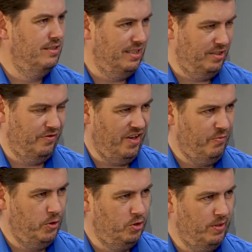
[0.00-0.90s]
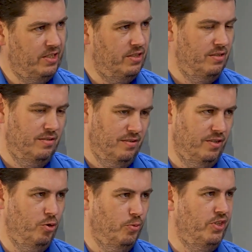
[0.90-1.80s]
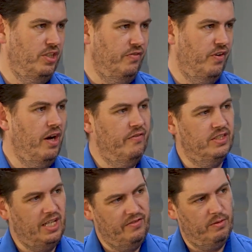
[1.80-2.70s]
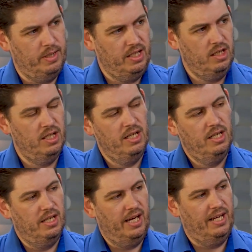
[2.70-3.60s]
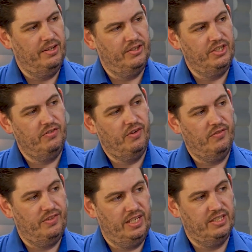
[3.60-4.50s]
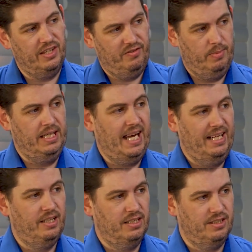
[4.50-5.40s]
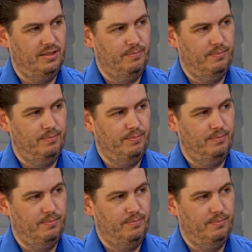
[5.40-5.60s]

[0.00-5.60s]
It's a 5-port switch. Normal TC5 is AVB, and the TC5D is AVB and Dante.